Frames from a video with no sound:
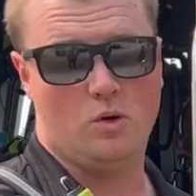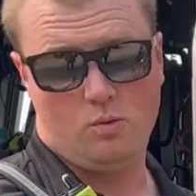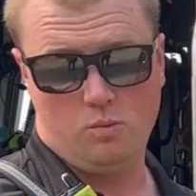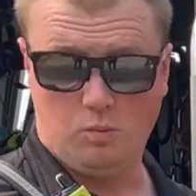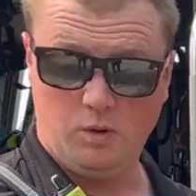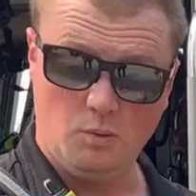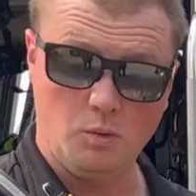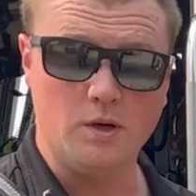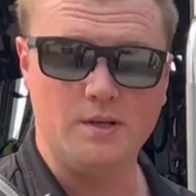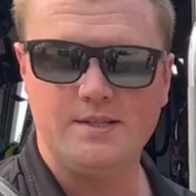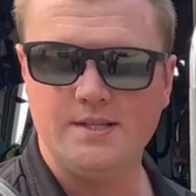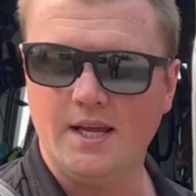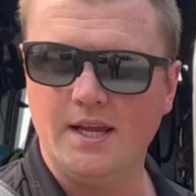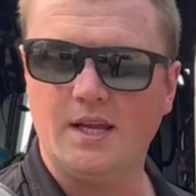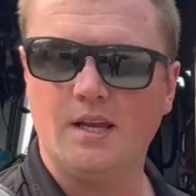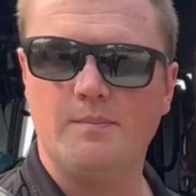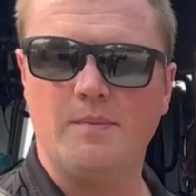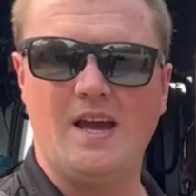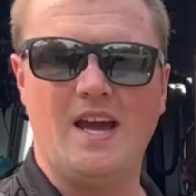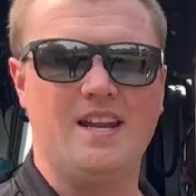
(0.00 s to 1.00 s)
we would take
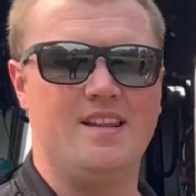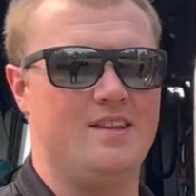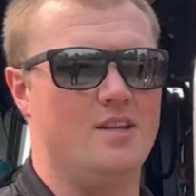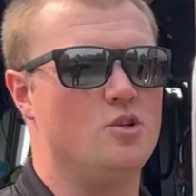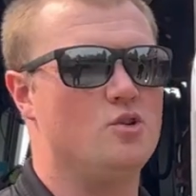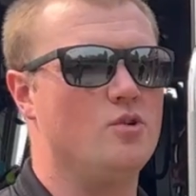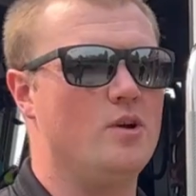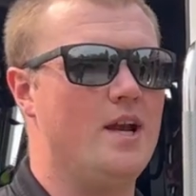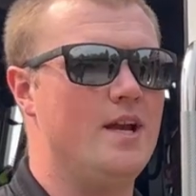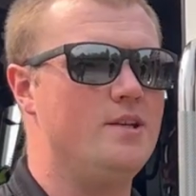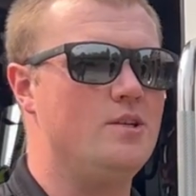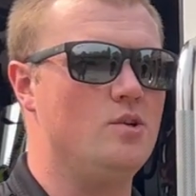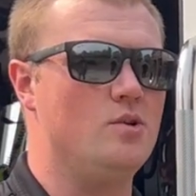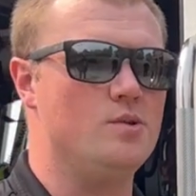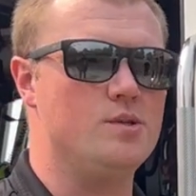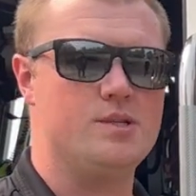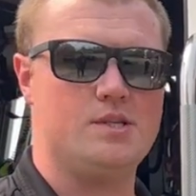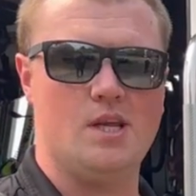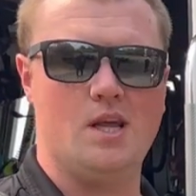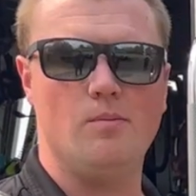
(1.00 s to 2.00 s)
command and then try to
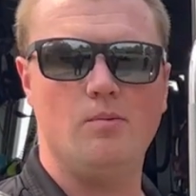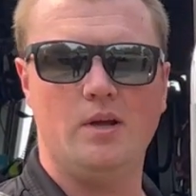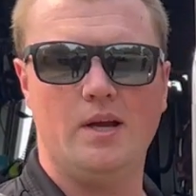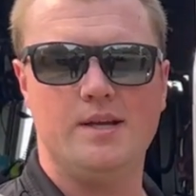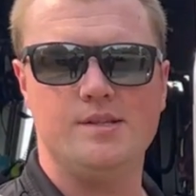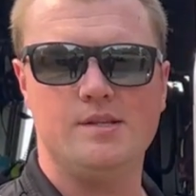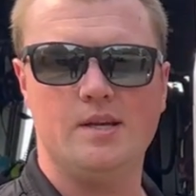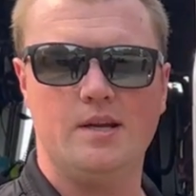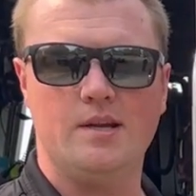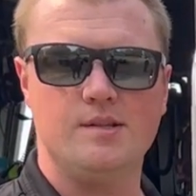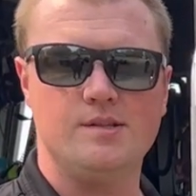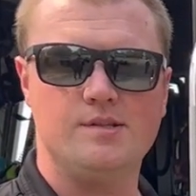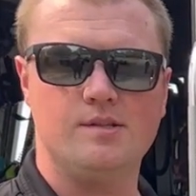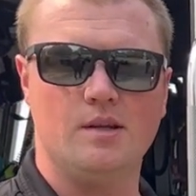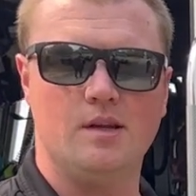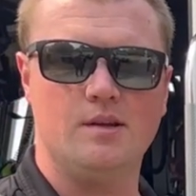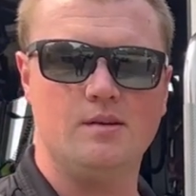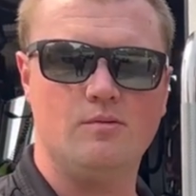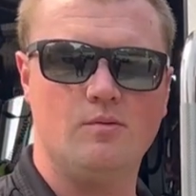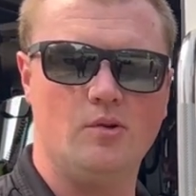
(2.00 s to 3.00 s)
stabilize that
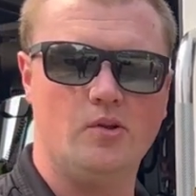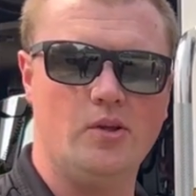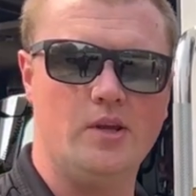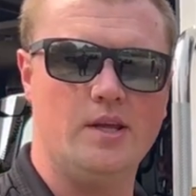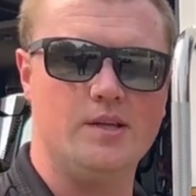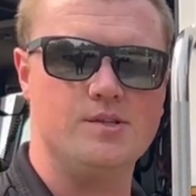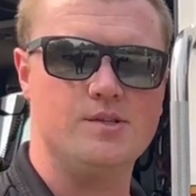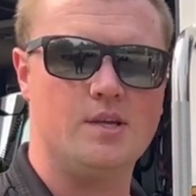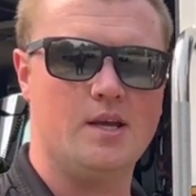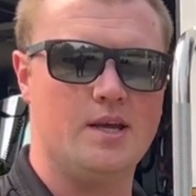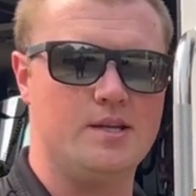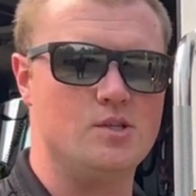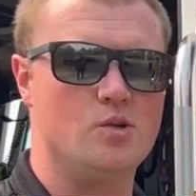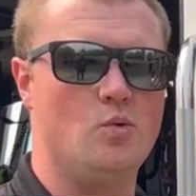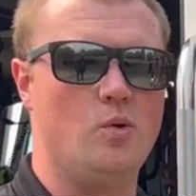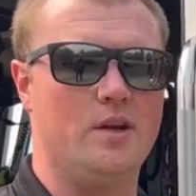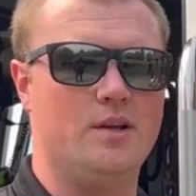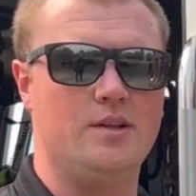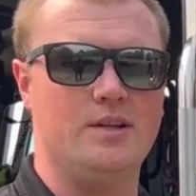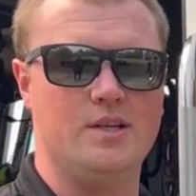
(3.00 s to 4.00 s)
incident really as
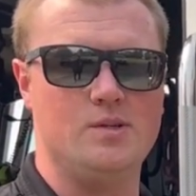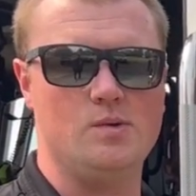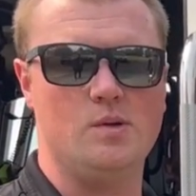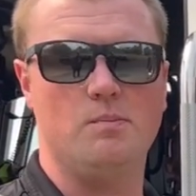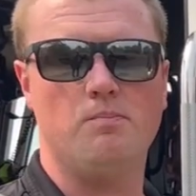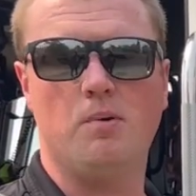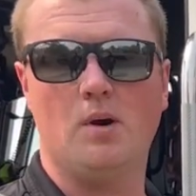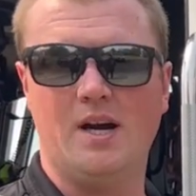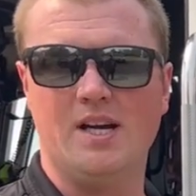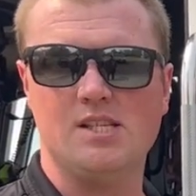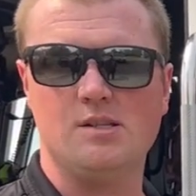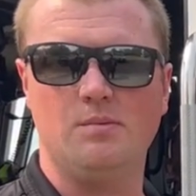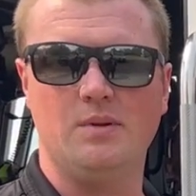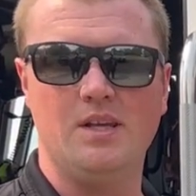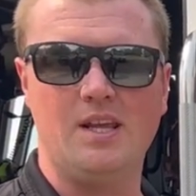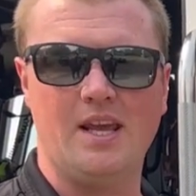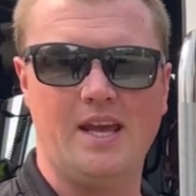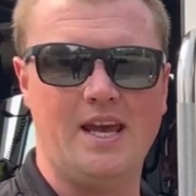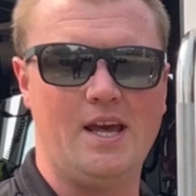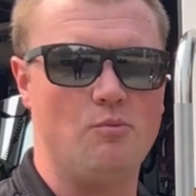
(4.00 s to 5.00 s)
quickly as we possibly
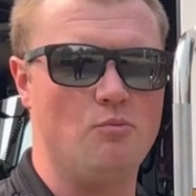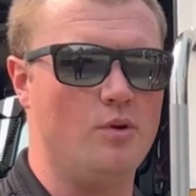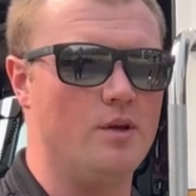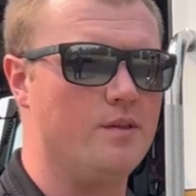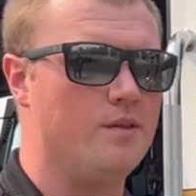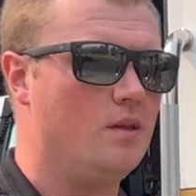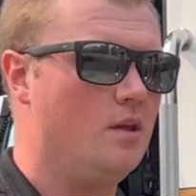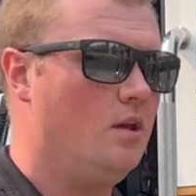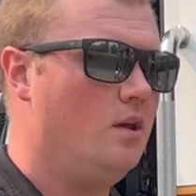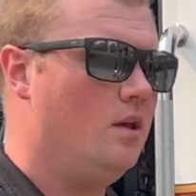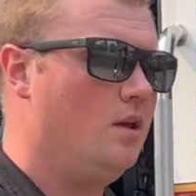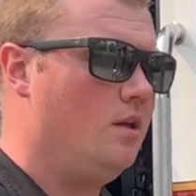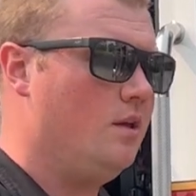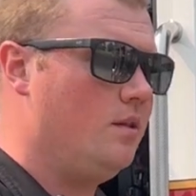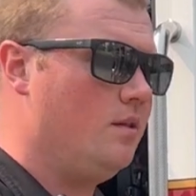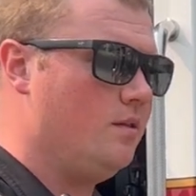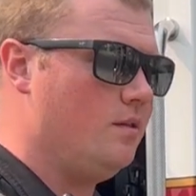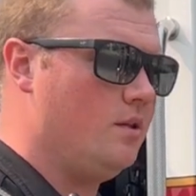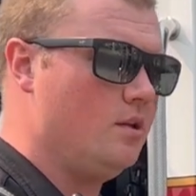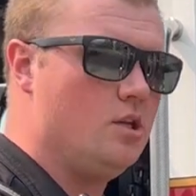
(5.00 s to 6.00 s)
can with
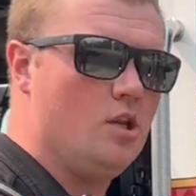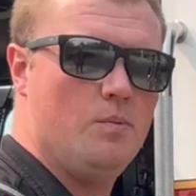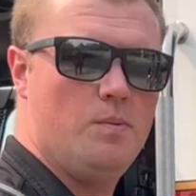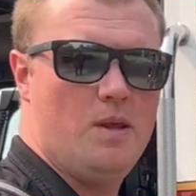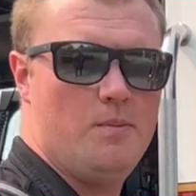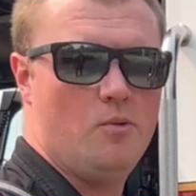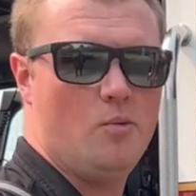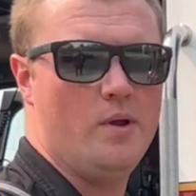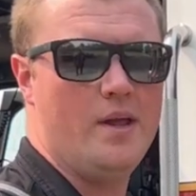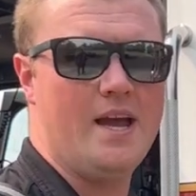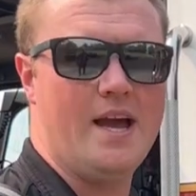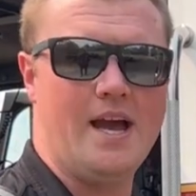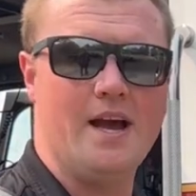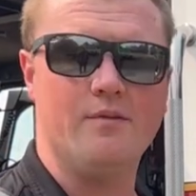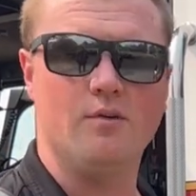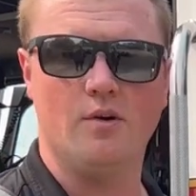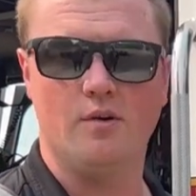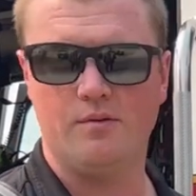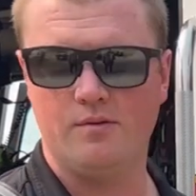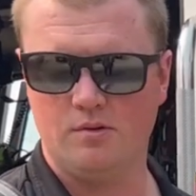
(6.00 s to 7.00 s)
the 2 people we have,
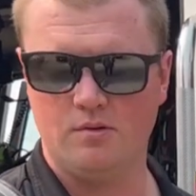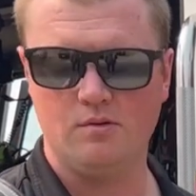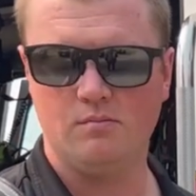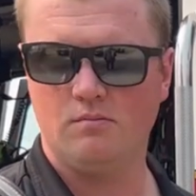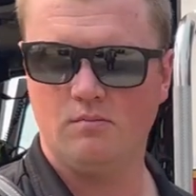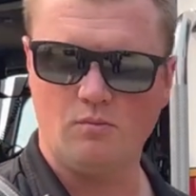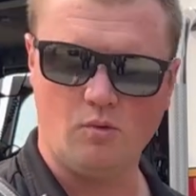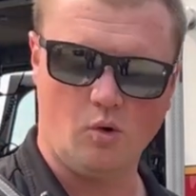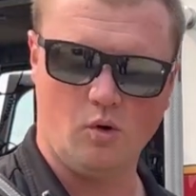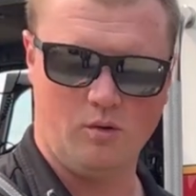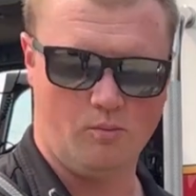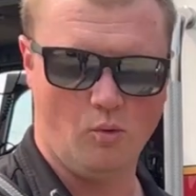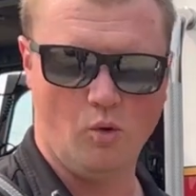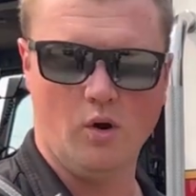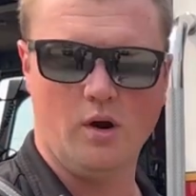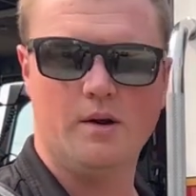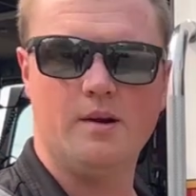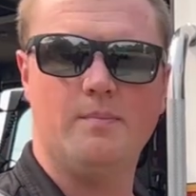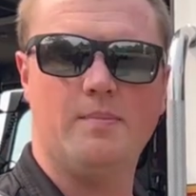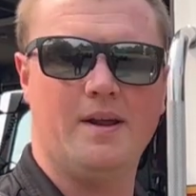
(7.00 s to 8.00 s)
or
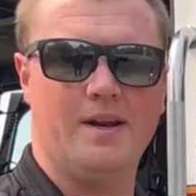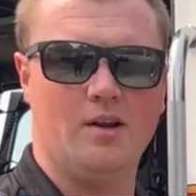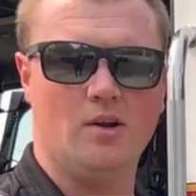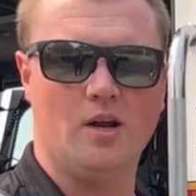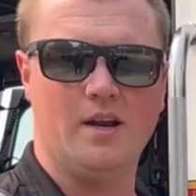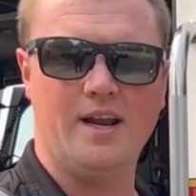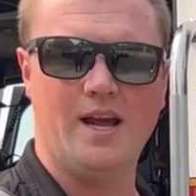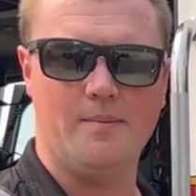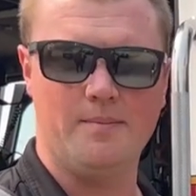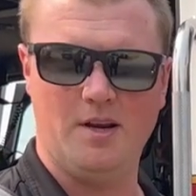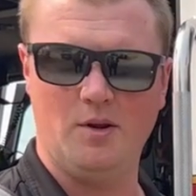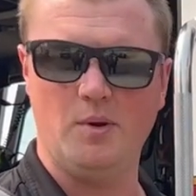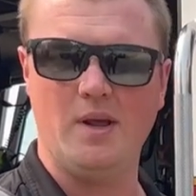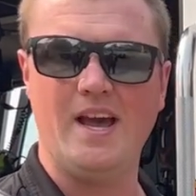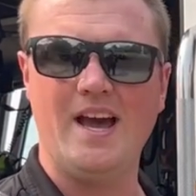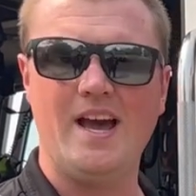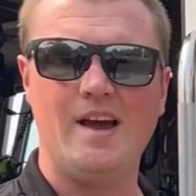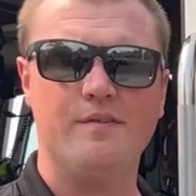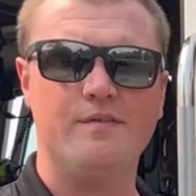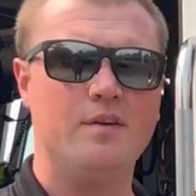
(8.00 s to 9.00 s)
more, depending on how many we
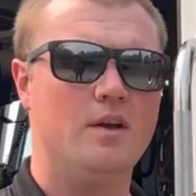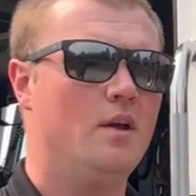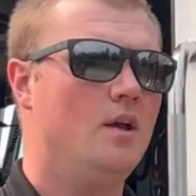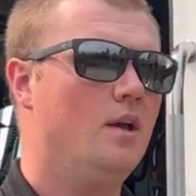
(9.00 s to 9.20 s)
have,